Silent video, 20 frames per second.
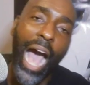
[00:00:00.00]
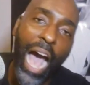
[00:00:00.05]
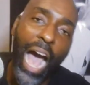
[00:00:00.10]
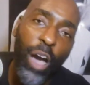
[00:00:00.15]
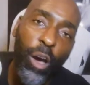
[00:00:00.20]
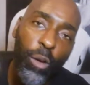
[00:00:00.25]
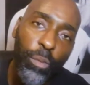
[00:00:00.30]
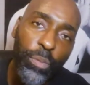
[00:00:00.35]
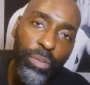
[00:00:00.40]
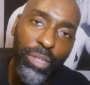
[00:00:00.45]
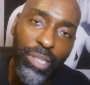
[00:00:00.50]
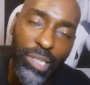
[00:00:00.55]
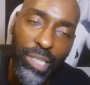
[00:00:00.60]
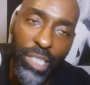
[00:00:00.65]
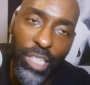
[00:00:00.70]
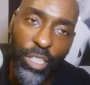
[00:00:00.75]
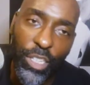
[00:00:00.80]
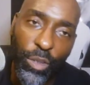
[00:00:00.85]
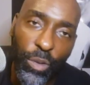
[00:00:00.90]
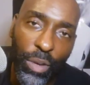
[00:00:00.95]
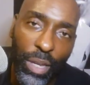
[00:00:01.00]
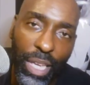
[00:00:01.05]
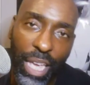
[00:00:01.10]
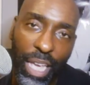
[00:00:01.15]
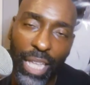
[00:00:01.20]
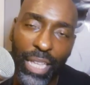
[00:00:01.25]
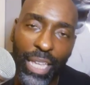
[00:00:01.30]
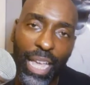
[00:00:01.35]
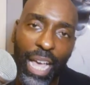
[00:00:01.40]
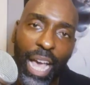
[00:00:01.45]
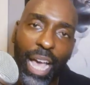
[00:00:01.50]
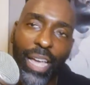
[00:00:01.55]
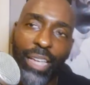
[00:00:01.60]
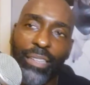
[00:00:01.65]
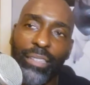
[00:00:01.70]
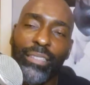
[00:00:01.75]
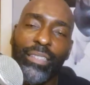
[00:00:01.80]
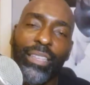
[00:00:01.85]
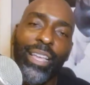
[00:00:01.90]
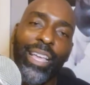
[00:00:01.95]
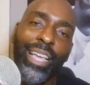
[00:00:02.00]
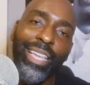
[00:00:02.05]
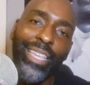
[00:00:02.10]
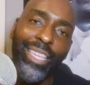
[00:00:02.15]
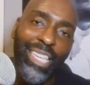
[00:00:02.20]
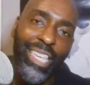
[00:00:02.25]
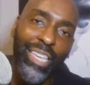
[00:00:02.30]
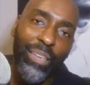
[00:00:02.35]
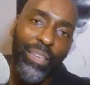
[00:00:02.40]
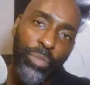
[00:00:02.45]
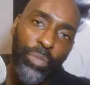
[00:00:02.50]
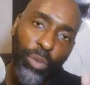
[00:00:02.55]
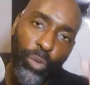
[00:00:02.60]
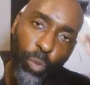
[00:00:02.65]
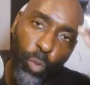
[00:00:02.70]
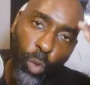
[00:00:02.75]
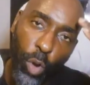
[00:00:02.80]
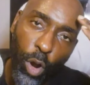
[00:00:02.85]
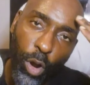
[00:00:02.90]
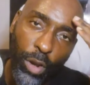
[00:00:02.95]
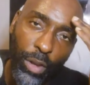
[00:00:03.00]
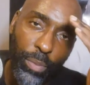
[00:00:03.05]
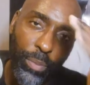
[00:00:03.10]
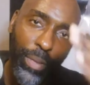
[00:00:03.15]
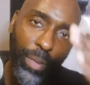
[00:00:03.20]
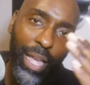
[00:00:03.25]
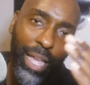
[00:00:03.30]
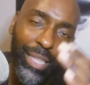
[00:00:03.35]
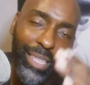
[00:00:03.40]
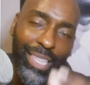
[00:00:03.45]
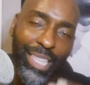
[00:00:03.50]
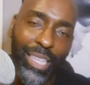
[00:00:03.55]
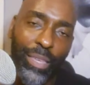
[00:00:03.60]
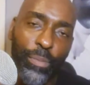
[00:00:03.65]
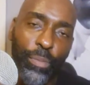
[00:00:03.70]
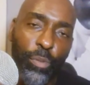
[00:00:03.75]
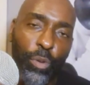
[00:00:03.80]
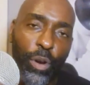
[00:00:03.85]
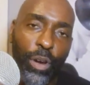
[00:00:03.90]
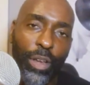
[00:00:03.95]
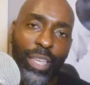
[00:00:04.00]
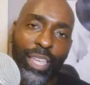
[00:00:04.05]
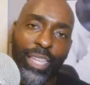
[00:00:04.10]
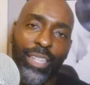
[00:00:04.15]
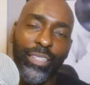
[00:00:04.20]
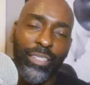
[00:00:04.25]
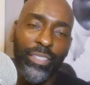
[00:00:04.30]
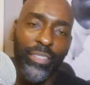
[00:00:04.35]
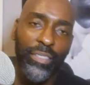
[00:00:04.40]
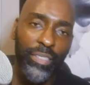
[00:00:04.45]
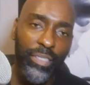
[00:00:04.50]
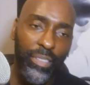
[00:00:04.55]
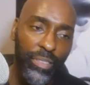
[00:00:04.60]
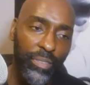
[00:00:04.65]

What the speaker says: I hope to see you again, guys. Keep the work, man. Keep working.